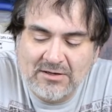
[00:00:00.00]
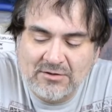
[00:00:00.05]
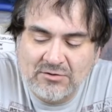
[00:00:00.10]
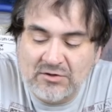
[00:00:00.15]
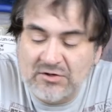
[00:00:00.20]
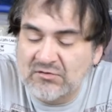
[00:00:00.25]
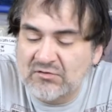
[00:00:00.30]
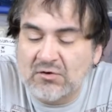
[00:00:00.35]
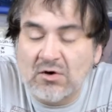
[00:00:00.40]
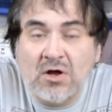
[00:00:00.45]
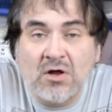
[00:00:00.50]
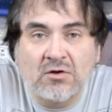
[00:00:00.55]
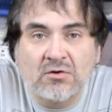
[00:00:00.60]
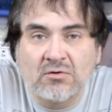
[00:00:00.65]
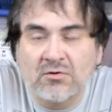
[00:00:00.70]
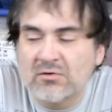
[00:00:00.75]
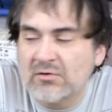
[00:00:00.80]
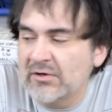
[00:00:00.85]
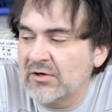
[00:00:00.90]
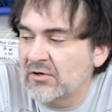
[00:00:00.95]
These are all
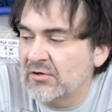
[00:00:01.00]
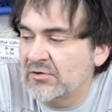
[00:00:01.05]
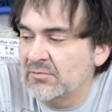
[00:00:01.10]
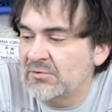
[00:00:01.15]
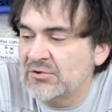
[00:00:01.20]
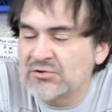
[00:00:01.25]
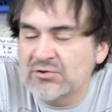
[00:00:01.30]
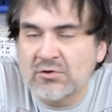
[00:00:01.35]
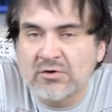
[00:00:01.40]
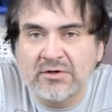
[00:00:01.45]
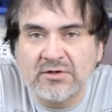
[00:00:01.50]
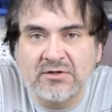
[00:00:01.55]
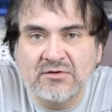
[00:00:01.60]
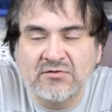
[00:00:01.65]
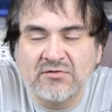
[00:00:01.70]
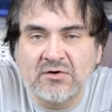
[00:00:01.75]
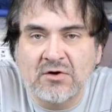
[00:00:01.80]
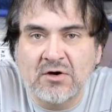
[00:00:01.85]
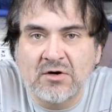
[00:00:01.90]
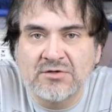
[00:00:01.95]
earlier. The majority of
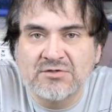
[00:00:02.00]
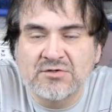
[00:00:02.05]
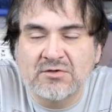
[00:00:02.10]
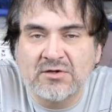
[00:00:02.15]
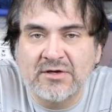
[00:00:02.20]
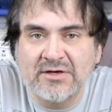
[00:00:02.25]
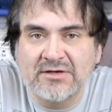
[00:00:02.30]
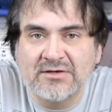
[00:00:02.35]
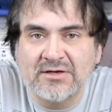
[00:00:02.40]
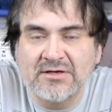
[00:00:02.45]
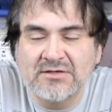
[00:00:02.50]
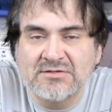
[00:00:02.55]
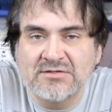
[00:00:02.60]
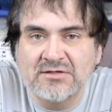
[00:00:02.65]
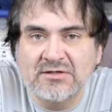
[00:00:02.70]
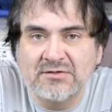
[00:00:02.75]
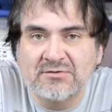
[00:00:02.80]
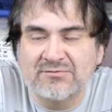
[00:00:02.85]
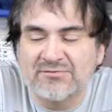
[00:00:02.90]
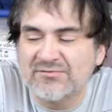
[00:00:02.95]
these cards are like
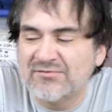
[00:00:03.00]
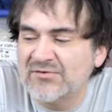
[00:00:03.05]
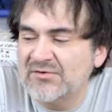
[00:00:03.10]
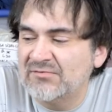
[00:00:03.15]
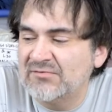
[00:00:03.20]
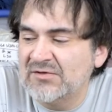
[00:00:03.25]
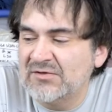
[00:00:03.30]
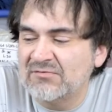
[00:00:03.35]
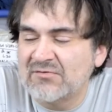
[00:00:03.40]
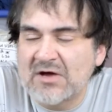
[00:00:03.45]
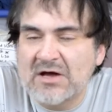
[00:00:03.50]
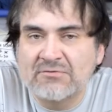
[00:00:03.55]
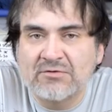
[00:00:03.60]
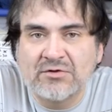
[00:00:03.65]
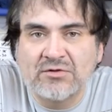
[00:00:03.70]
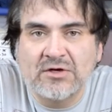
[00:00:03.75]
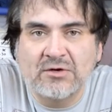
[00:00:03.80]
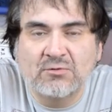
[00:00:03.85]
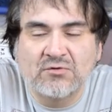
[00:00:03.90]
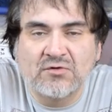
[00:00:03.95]
1955, I
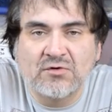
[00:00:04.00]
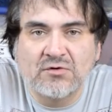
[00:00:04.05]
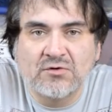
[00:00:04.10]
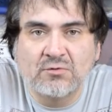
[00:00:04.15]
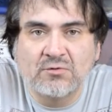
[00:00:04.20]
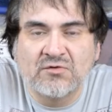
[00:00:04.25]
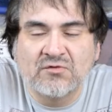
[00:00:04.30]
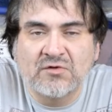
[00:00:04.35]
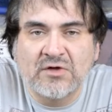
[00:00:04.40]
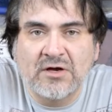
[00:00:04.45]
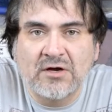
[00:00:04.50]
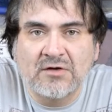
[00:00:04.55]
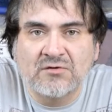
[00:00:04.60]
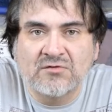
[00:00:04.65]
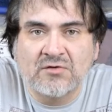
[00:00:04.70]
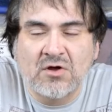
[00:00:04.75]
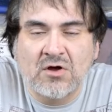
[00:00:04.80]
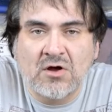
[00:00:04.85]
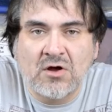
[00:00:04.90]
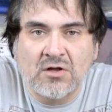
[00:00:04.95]
think, was the newest date I
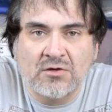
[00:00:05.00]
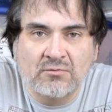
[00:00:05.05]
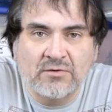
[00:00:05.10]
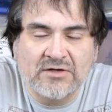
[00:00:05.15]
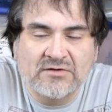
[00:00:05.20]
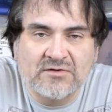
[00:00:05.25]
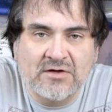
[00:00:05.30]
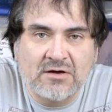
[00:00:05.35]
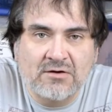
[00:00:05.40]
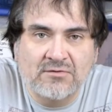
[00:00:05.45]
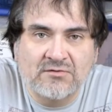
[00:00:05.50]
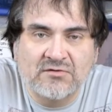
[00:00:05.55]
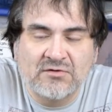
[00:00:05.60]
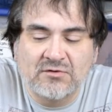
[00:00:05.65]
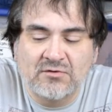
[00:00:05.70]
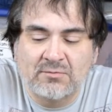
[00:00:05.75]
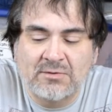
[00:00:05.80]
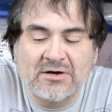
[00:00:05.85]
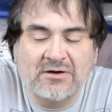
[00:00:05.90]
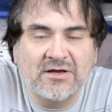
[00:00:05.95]
saw, all the way down
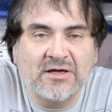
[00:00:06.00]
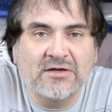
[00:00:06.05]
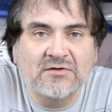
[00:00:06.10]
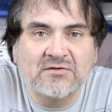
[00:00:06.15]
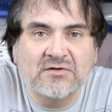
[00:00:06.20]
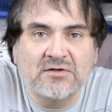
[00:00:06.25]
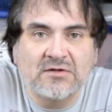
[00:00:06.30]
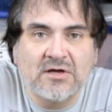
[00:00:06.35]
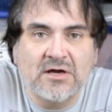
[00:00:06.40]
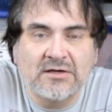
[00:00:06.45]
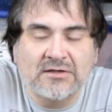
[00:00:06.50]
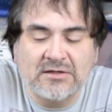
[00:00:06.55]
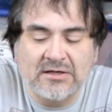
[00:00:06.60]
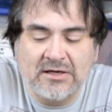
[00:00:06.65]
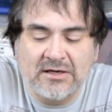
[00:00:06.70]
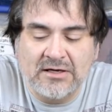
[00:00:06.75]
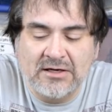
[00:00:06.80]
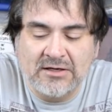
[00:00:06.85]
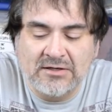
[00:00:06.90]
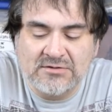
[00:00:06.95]
to about
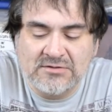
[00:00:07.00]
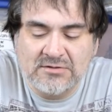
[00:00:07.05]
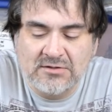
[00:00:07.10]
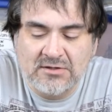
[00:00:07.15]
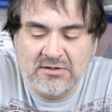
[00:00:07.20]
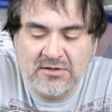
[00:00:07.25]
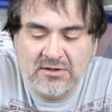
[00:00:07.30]
1898.